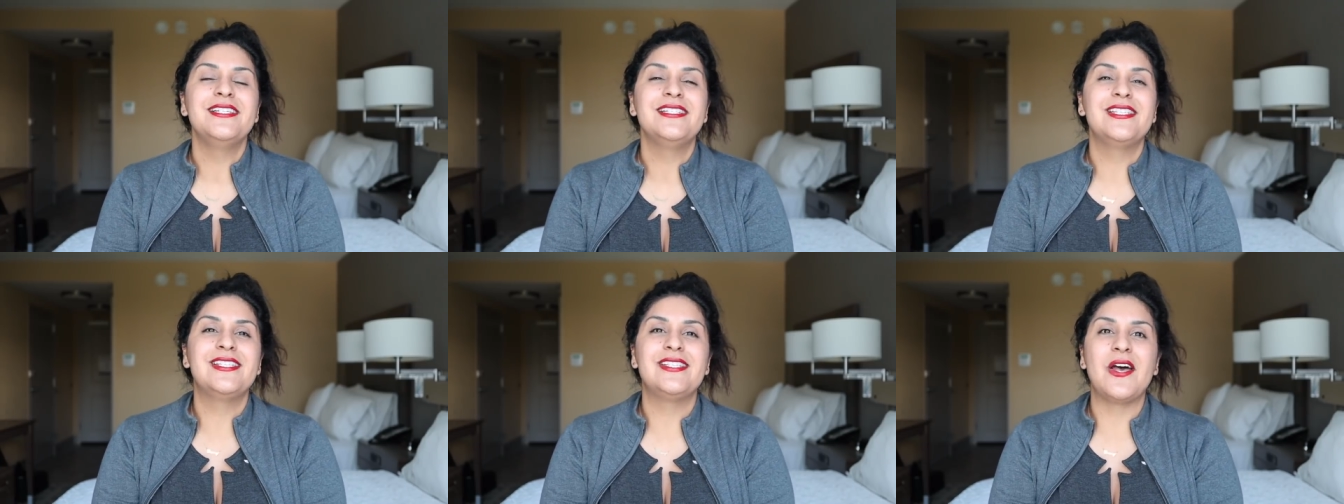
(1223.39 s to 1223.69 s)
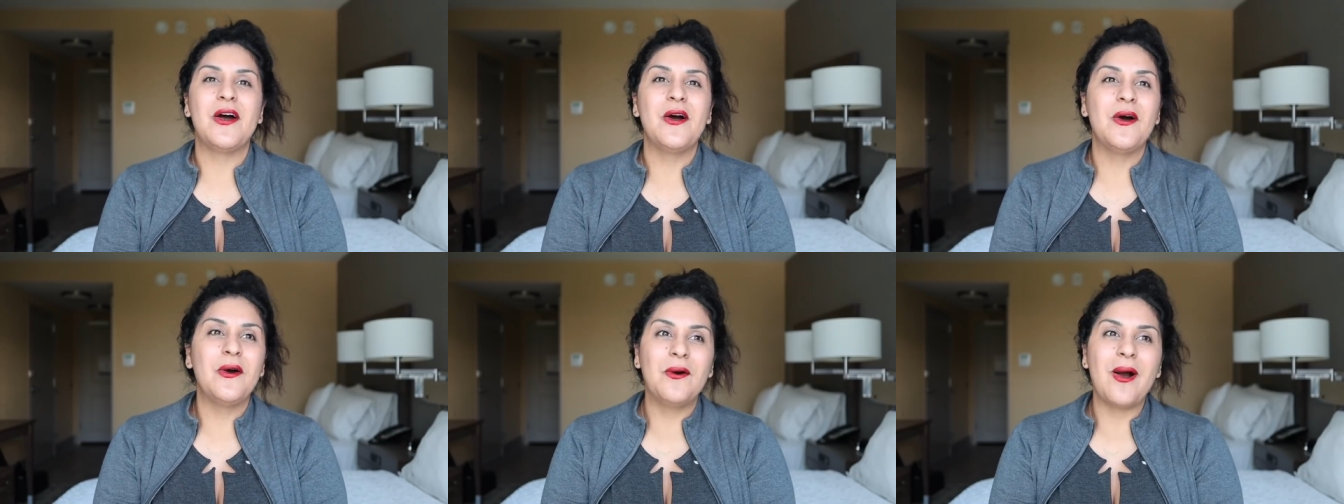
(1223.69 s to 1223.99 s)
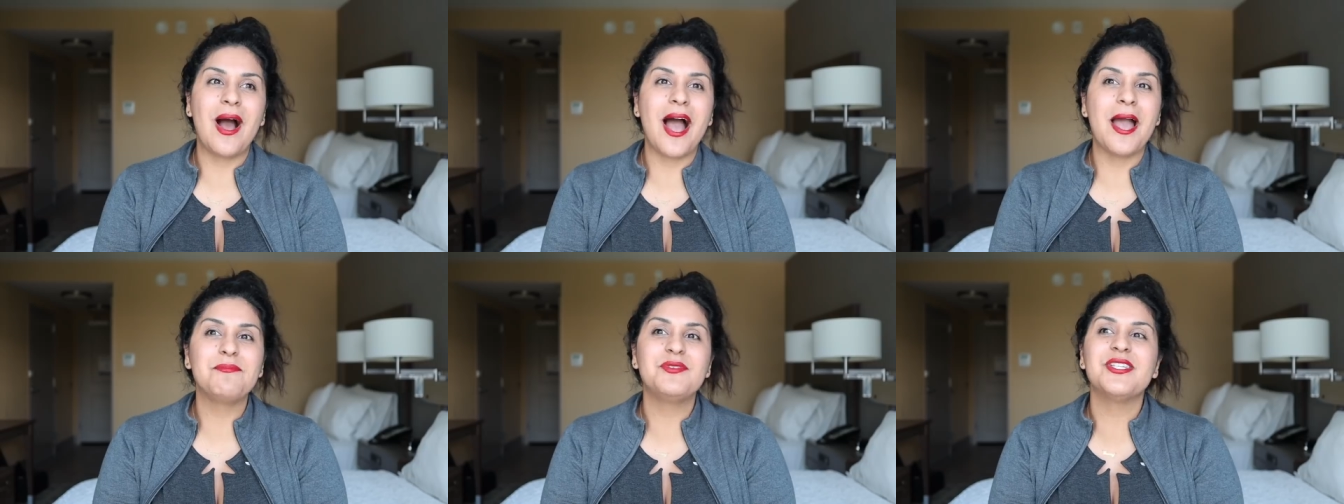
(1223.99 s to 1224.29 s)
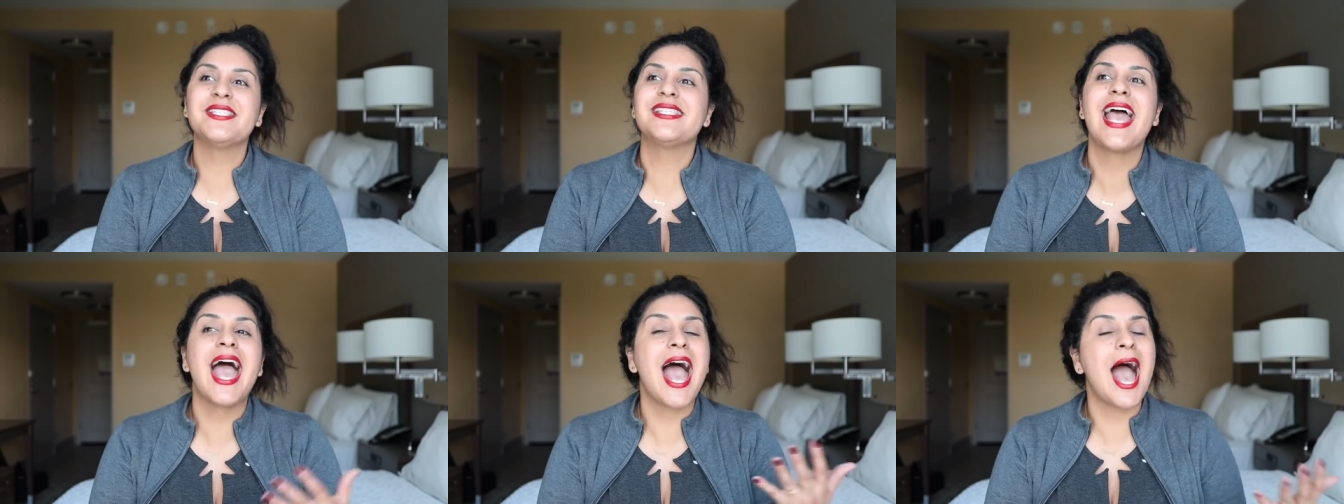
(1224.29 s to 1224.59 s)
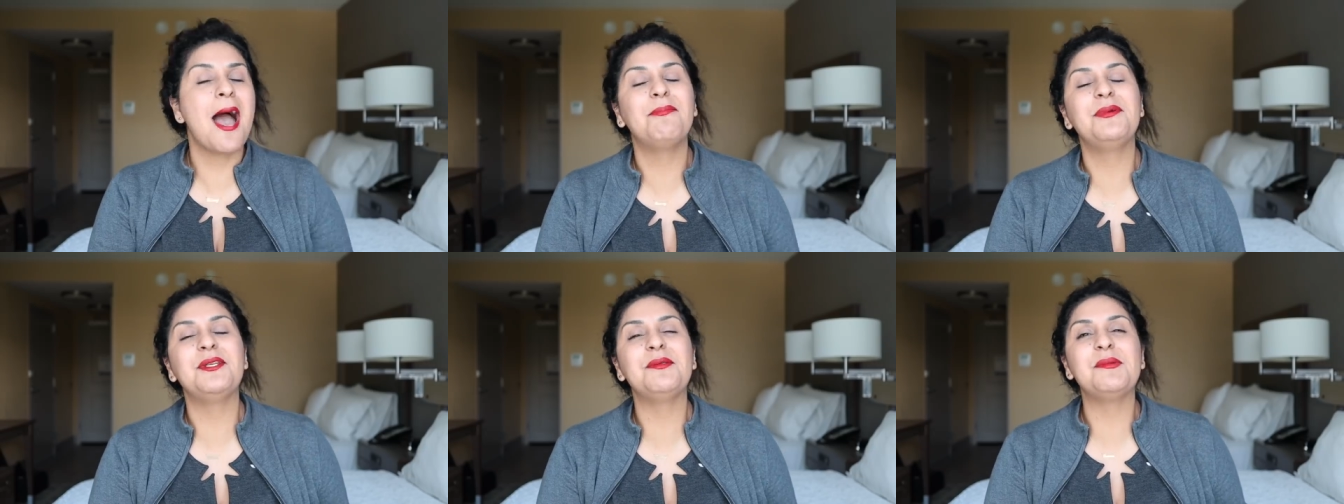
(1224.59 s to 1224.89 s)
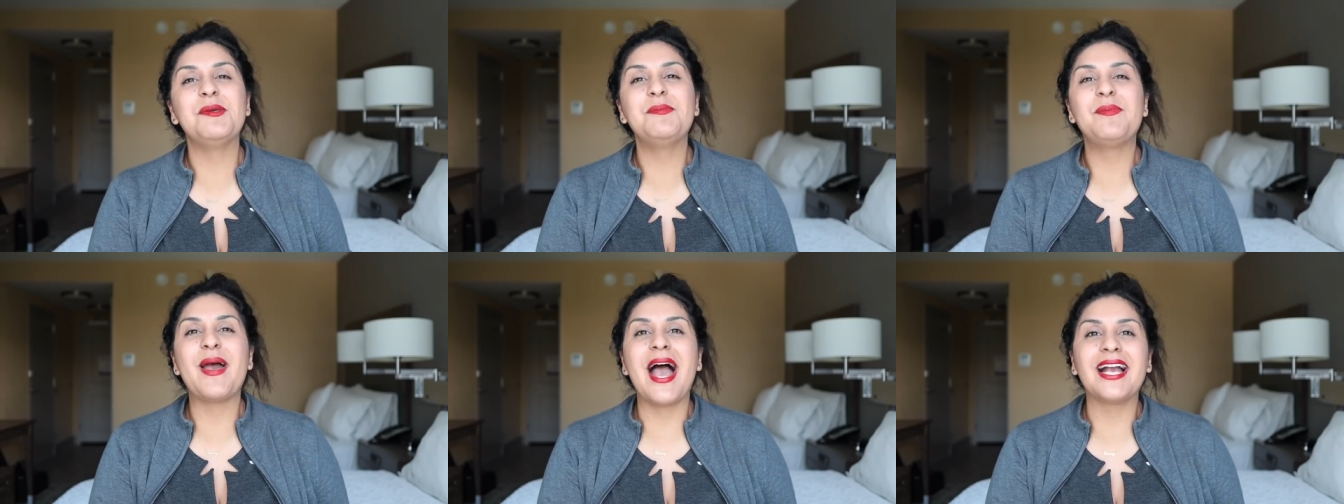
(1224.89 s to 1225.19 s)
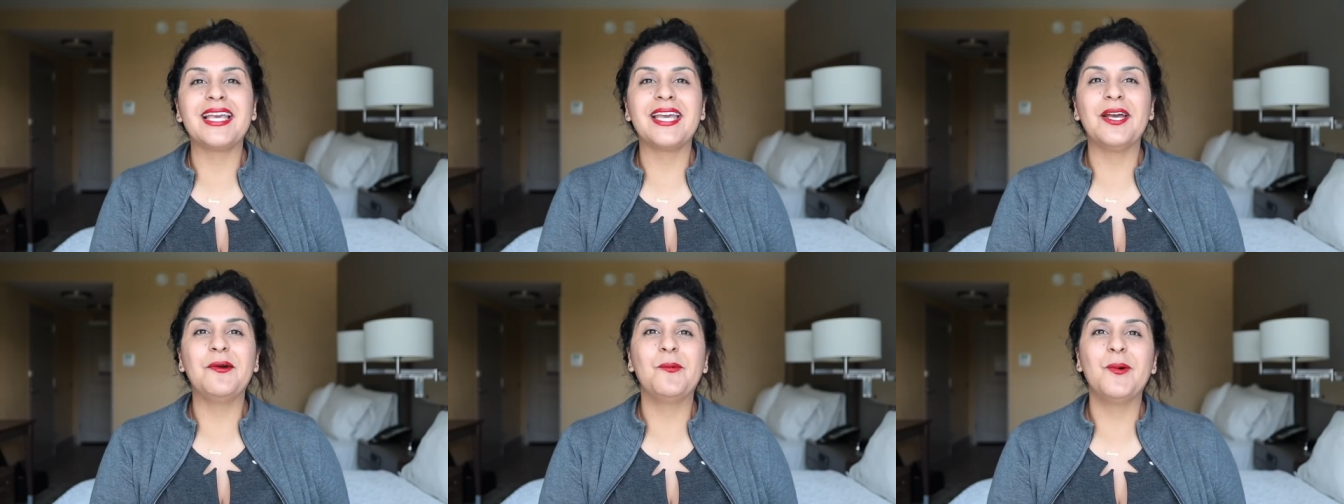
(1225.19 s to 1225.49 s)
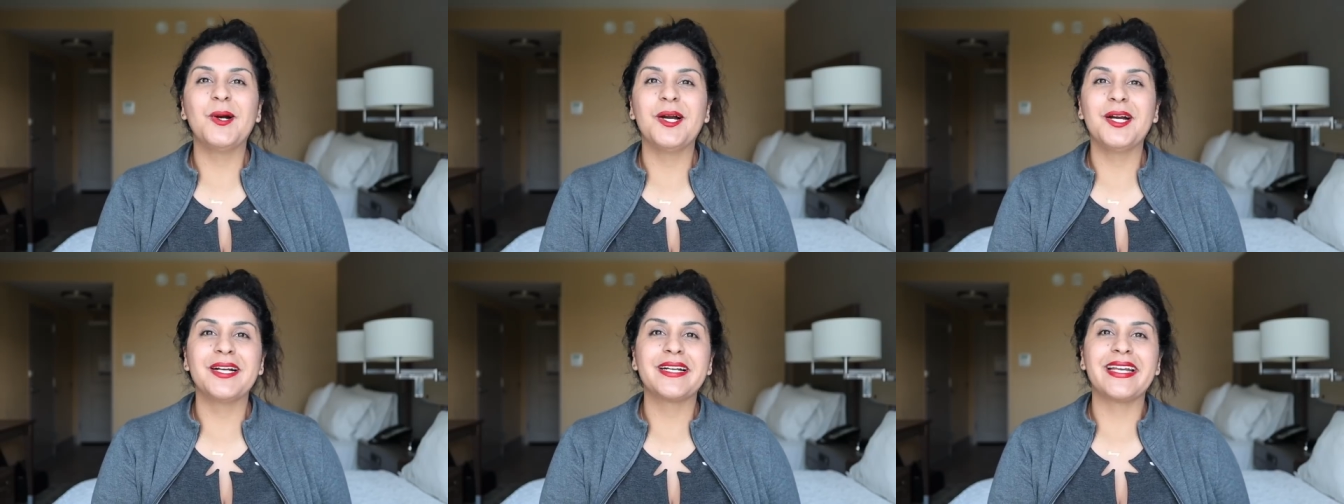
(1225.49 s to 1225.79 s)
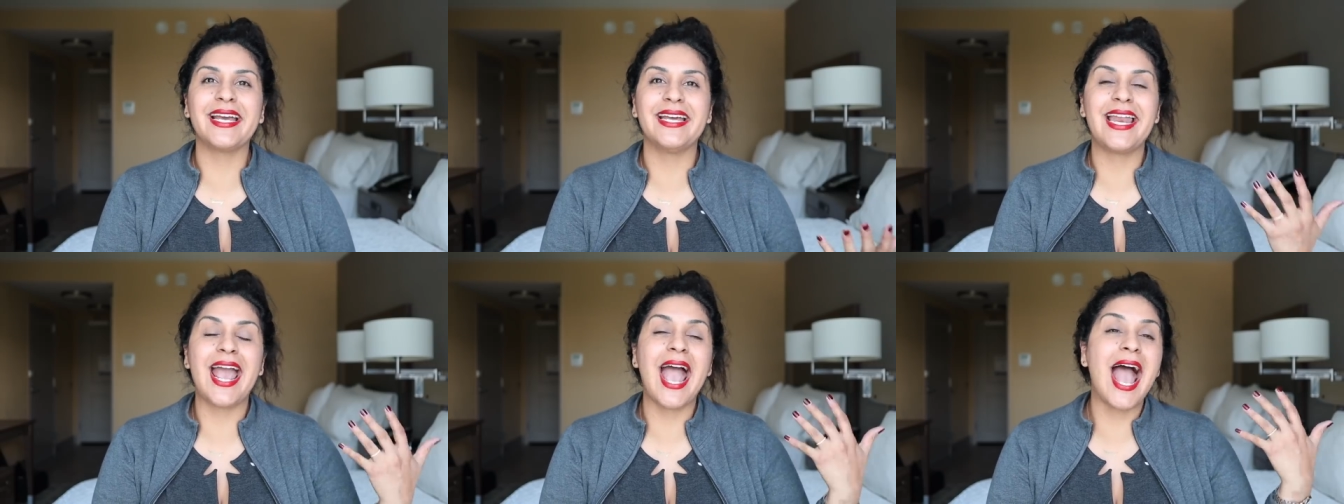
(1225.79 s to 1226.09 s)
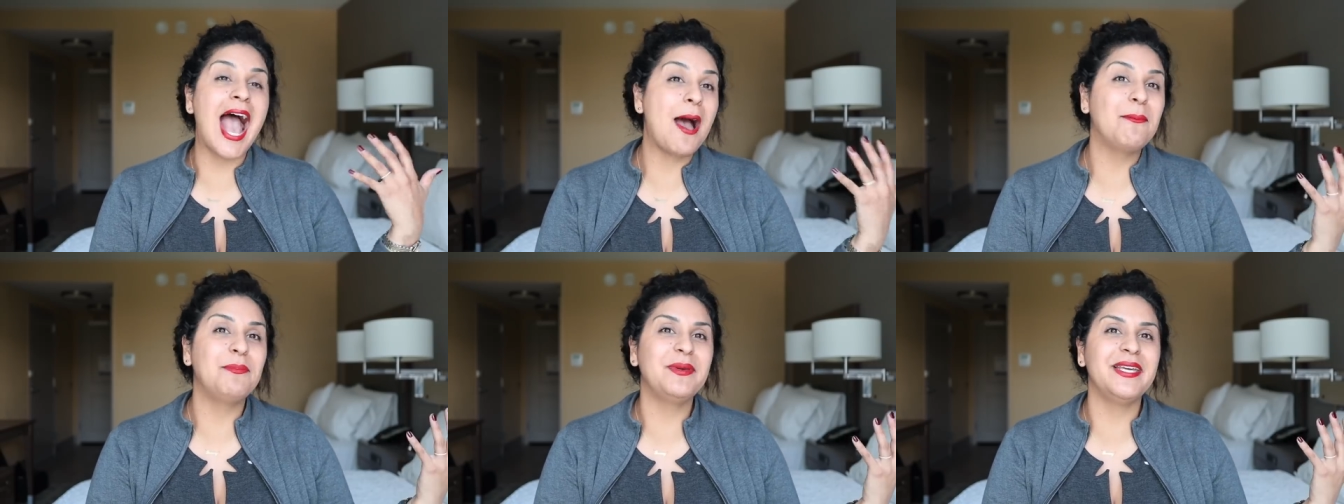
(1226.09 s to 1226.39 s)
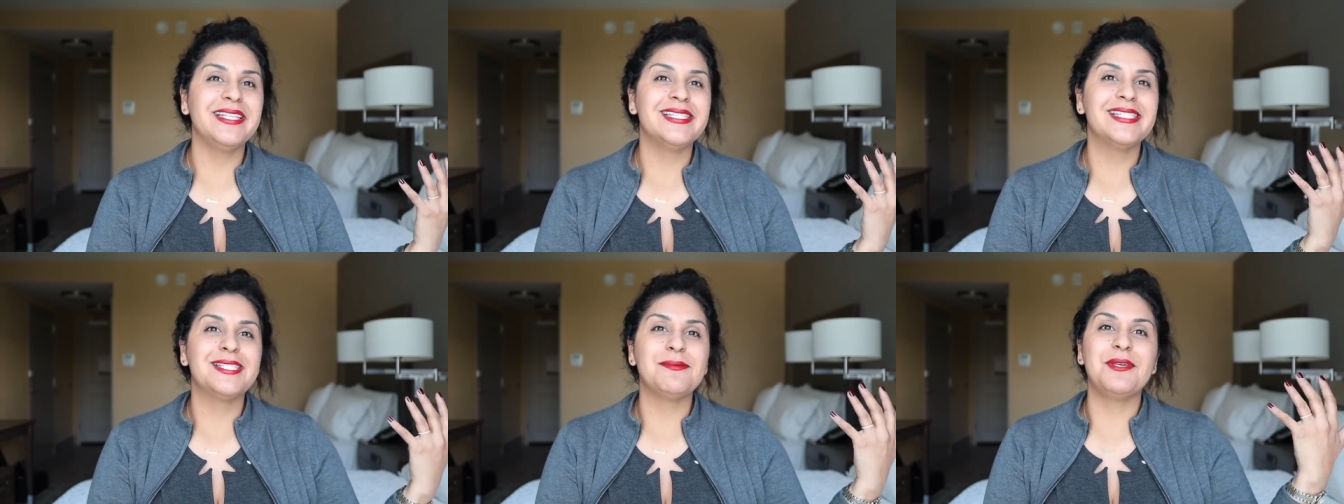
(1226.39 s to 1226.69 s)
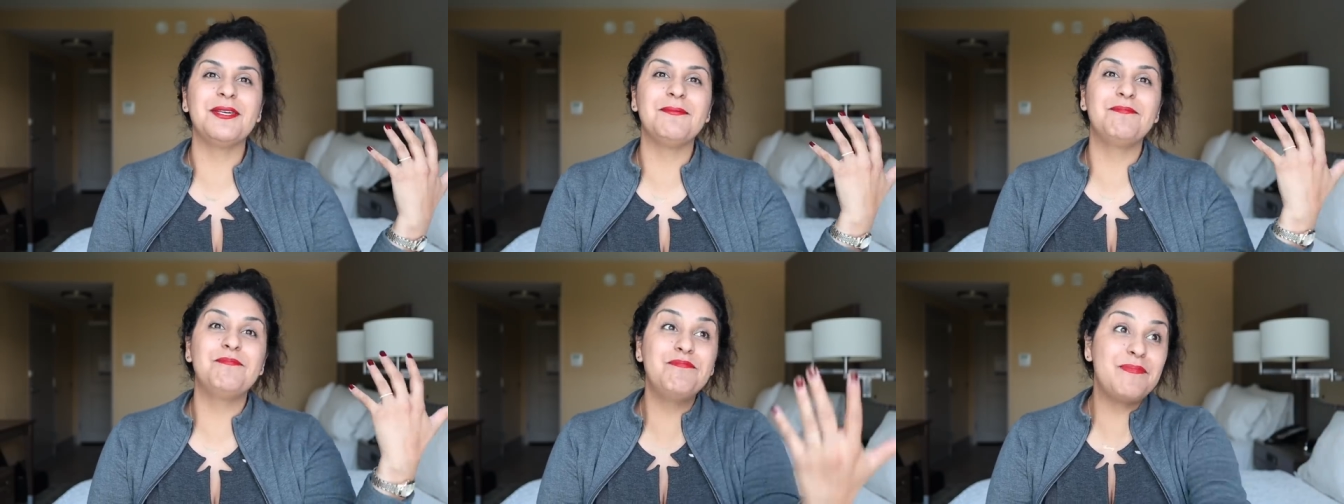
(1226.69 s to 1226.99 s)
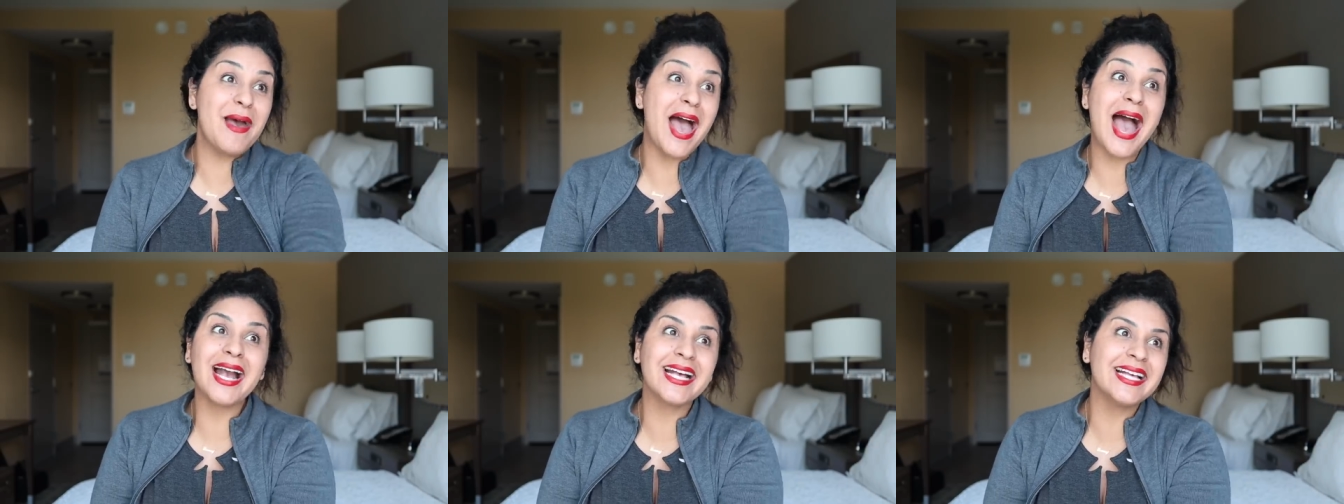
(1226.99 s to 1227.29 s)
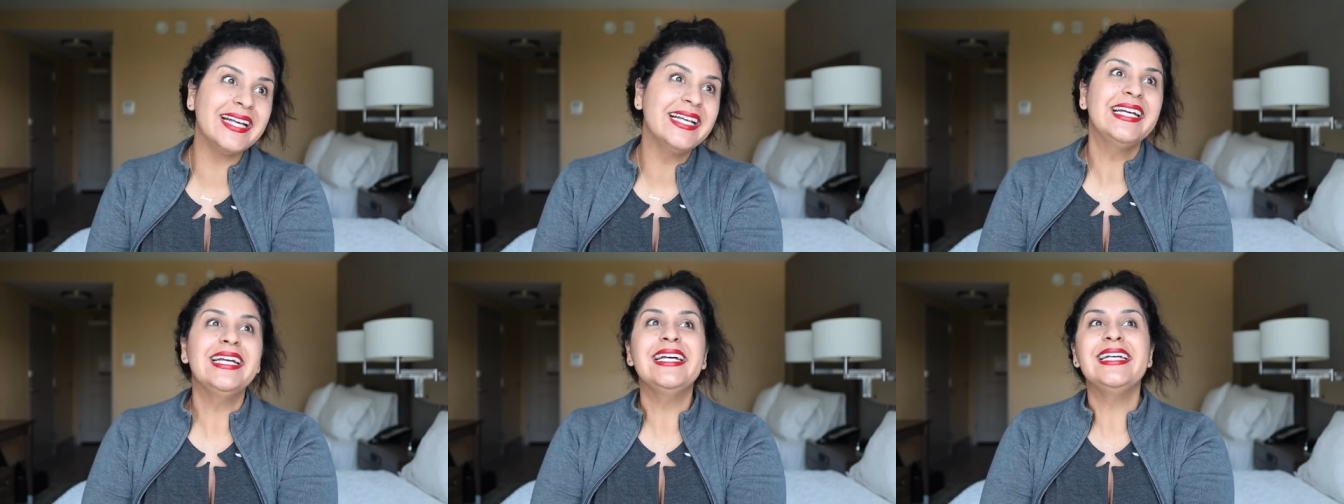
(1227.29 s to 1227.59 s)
So I'm just happy to be back at work and happy to be back